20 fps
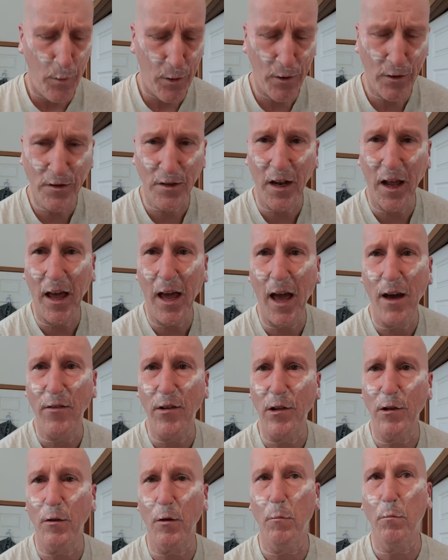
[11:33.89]
appears that I
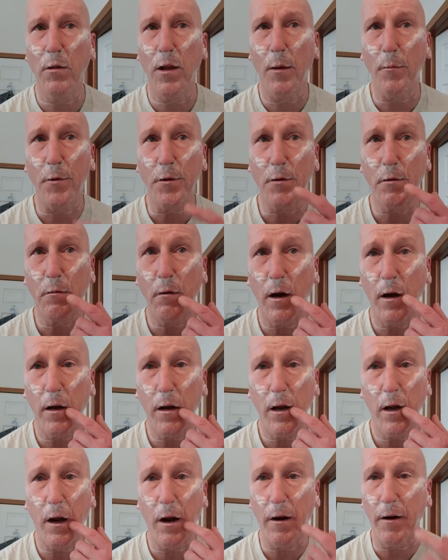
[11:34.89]
have a little blemish
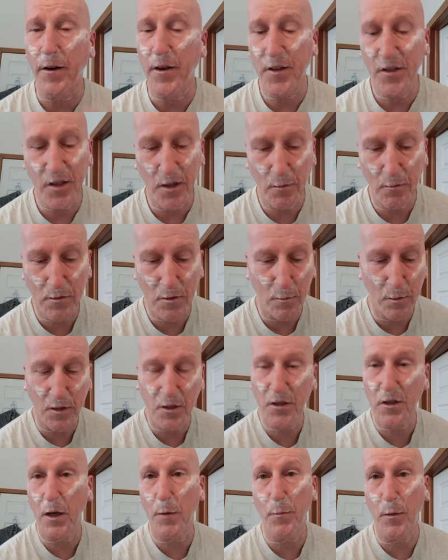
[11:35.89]
right here and it seems to
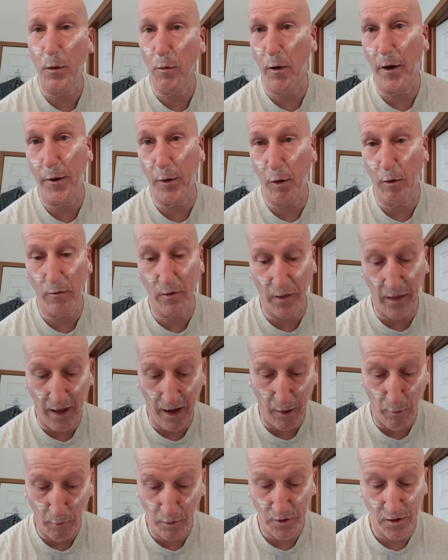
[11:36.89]
be skipping right over
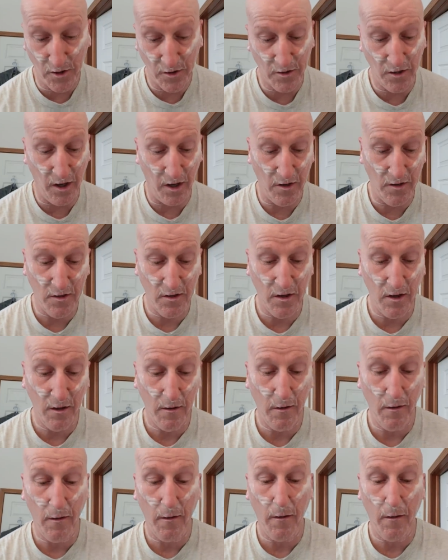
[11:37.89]
that, which is nice.